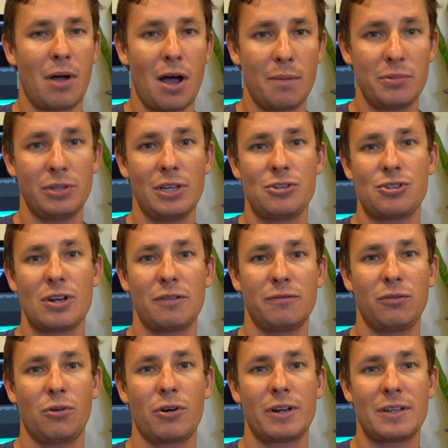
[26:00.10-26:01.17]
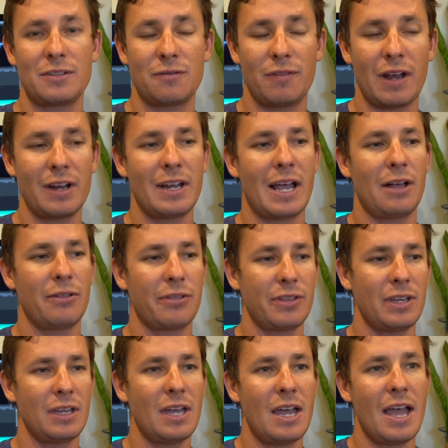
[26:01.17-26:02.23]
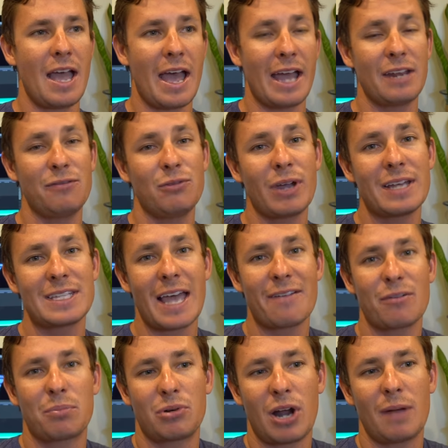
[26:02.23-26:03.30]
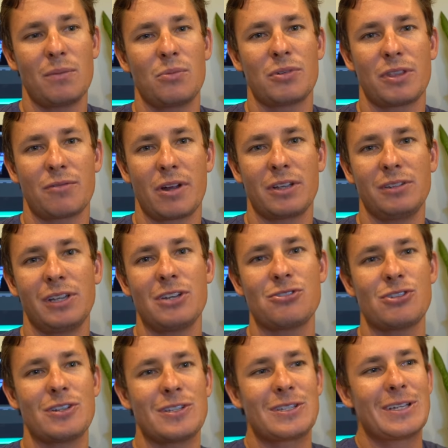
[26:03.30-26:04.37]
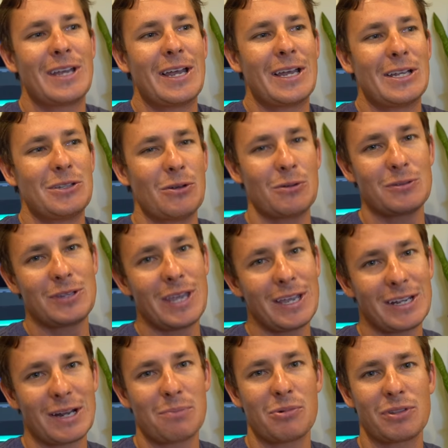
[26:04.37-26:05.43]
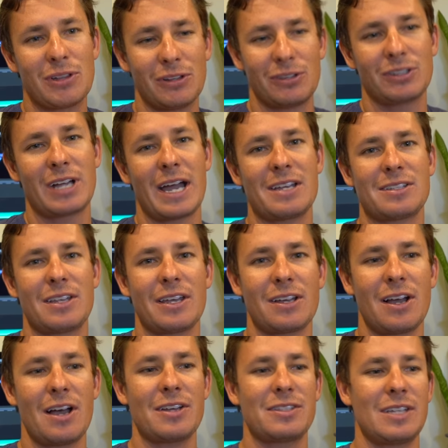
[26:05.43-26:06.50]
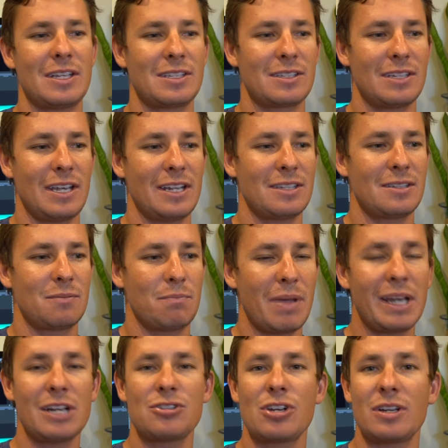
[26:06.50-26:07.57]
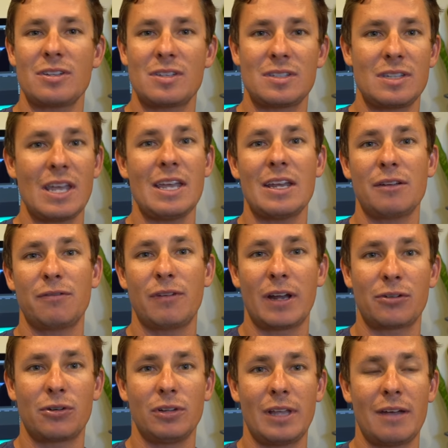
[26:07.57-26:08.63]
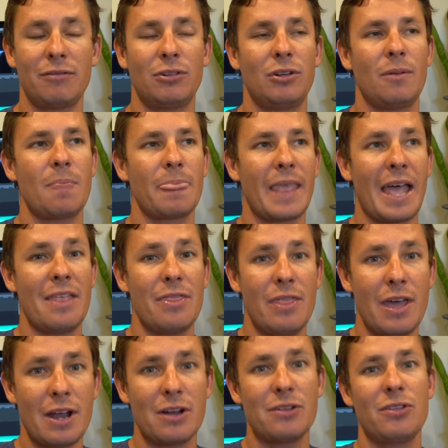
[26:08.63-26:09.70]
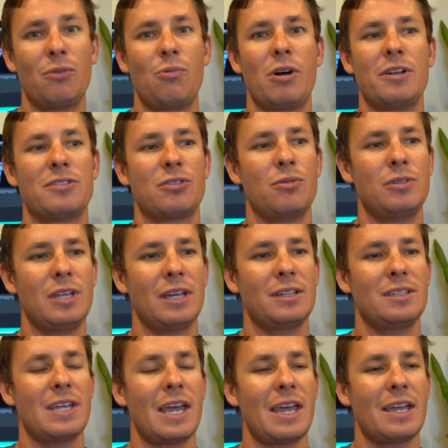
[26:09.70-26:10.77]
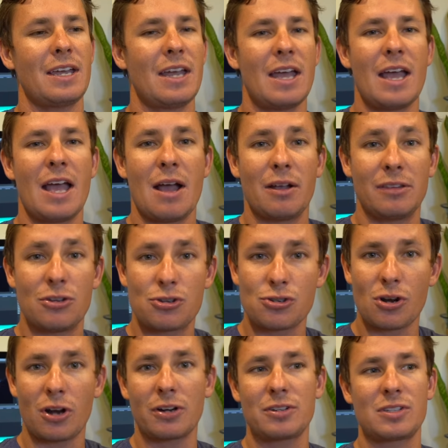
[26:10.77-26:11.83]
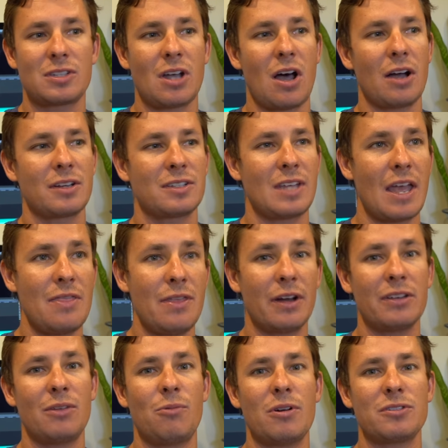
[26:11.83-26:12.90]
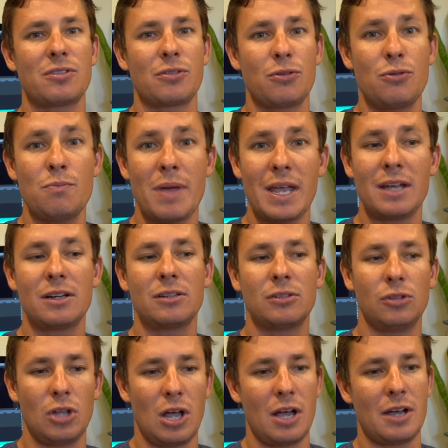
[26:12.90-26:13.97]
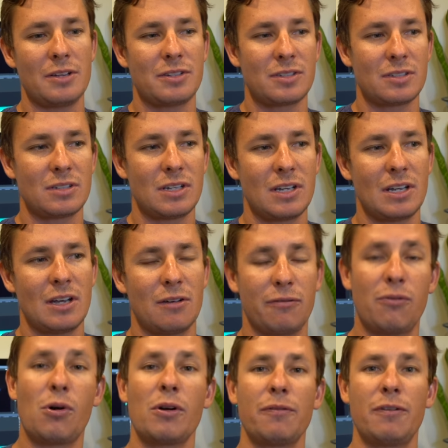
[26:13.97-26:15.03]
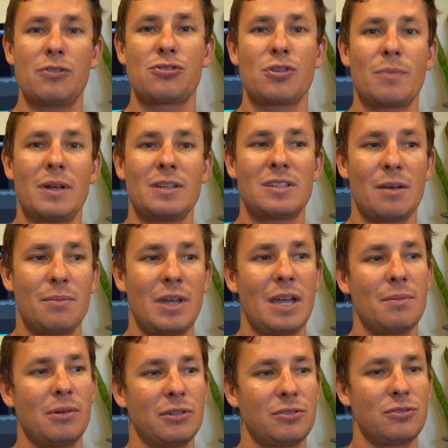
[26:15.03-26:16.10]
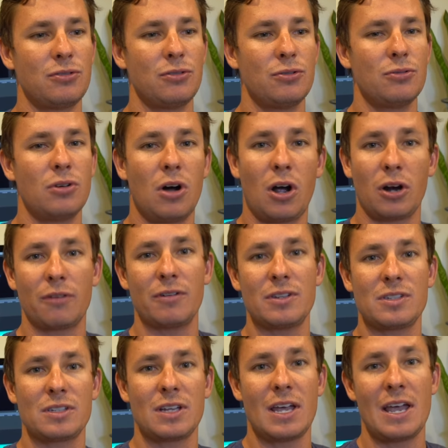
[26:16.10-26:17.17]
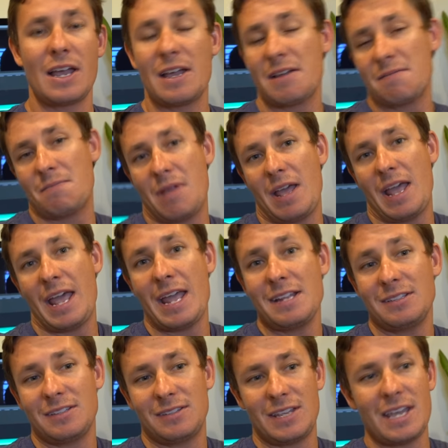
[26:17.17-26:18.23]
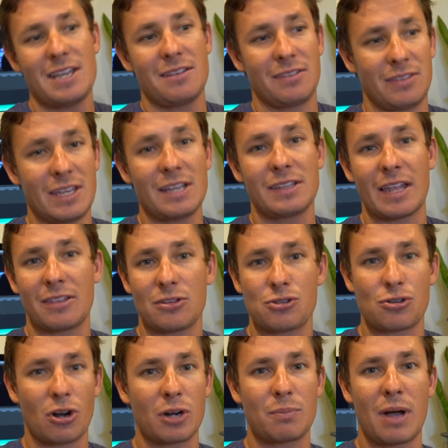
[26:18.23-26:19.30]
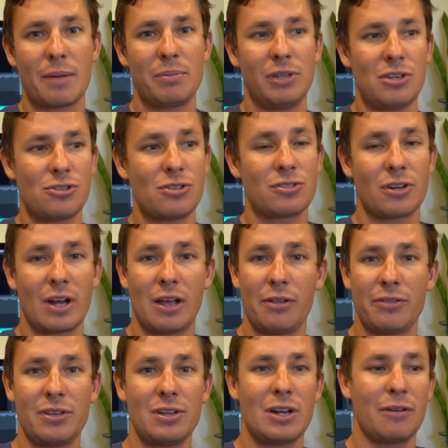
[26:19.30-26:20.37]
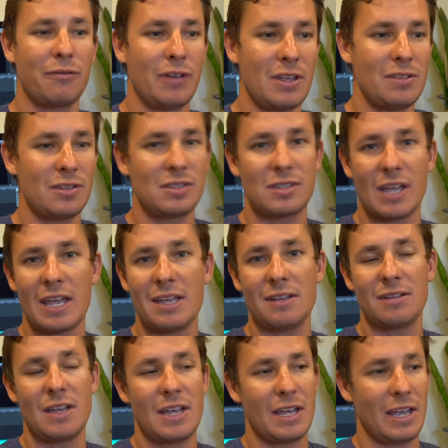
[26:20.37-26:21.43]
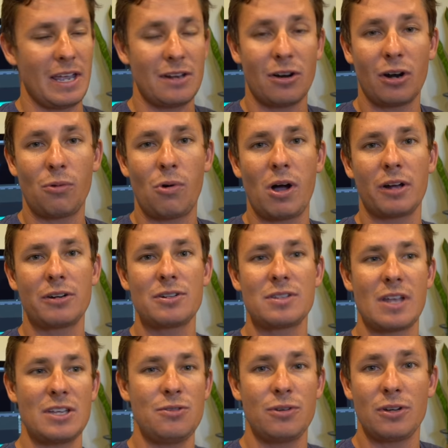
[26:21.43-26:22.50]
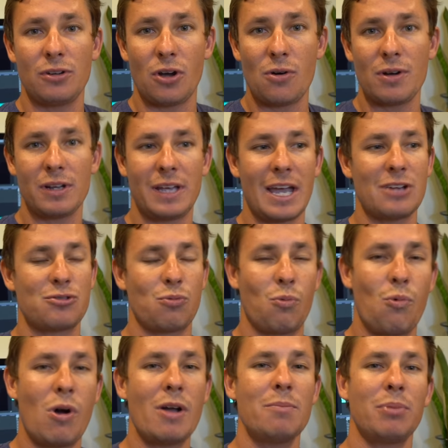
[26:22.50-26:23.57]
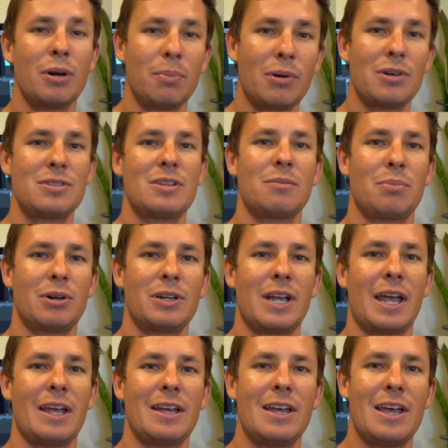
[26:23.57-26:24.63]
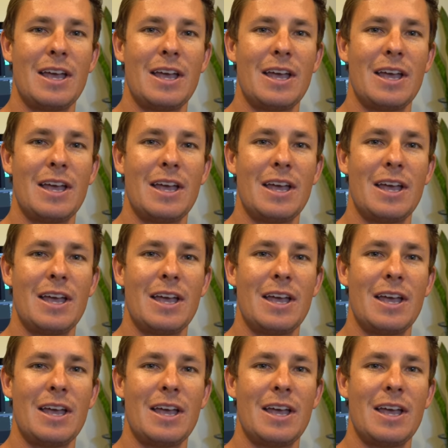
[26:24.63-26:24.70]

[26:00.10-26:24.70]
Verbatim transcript: population in Florida is very healthy, and if you guys have a problem with the regulations, don't take it up with the little guys like us. It's managed at a state and federal level, and they're the ones who dictate the shark stocks, and they're the ones who make laws for fishermen to be able to harvest. And they think that the shark populations are healthy enough in the state, in our waters, that you can go and catch one per person per day.